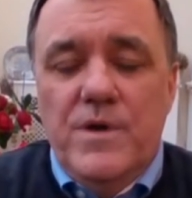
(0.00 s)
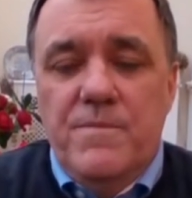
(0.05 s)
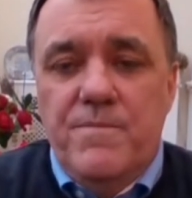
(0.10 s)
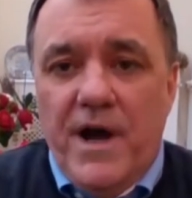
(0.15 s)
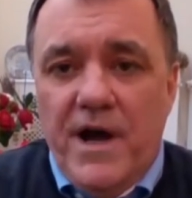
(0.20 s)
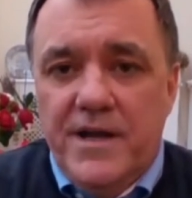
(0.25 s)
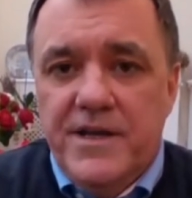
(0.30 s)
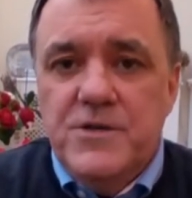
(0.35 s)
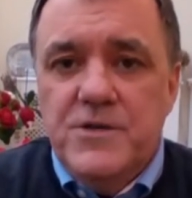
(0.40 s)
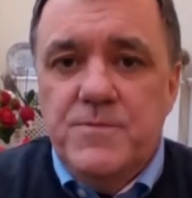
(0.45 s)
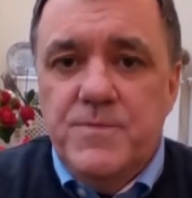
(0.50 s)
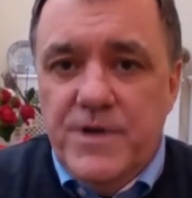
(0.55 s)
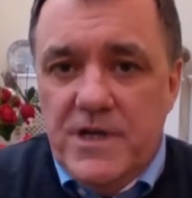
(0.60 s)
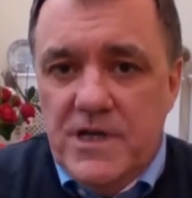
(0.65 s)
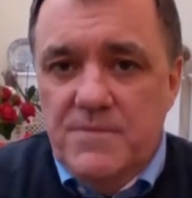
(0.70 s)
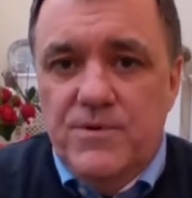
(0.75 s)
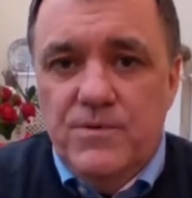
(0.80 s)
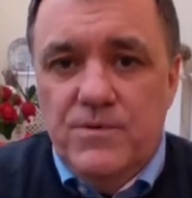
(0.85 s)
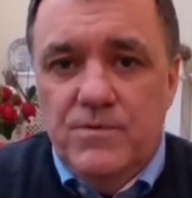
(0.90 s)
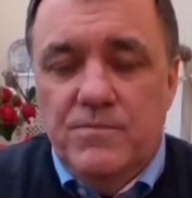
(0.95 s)
punish
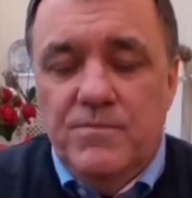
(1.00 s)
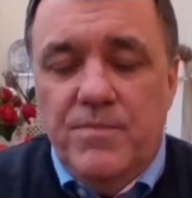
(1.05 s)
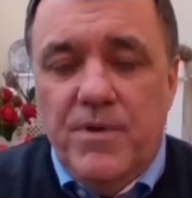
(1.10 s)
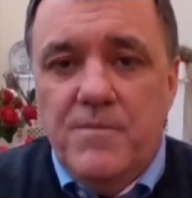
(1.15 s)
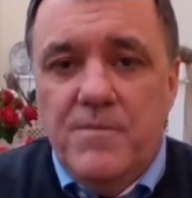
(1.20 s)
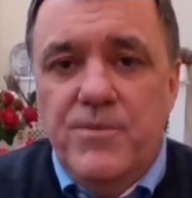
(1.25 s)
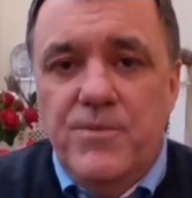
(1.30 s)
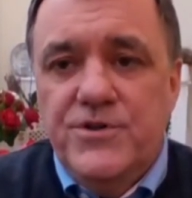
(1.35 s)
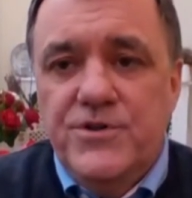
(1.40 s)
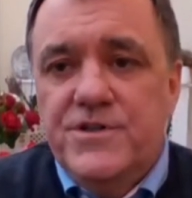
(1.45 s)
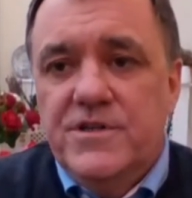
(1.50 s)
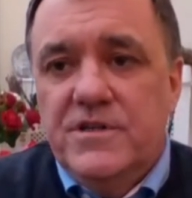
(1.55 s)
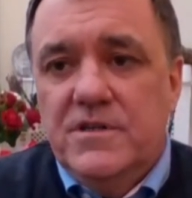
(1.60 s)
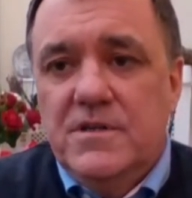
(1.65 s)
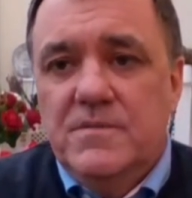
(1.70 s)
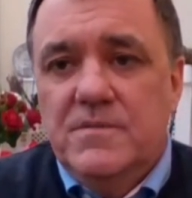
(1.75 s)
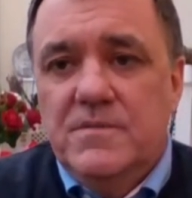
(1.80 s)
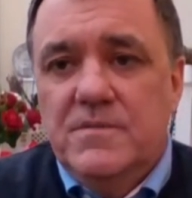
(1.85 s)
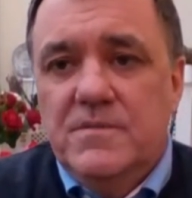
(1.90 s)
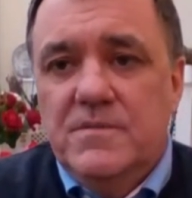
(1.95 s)
people by putting
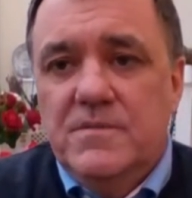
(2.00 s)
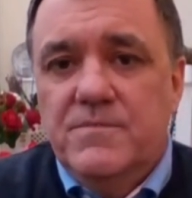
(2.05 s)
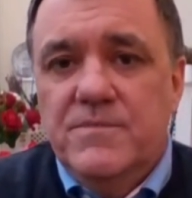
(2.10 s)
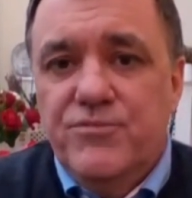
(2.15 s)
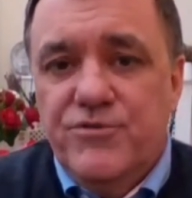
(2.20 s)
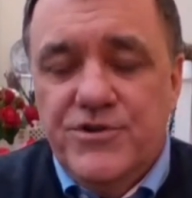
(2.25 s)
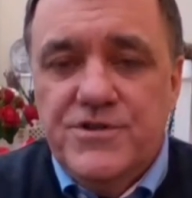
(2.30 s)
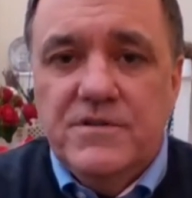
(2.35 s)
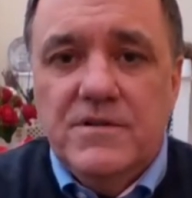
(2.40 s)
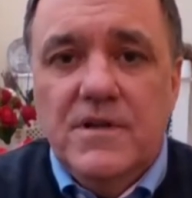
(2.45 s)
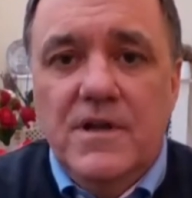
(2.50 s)
them in prison.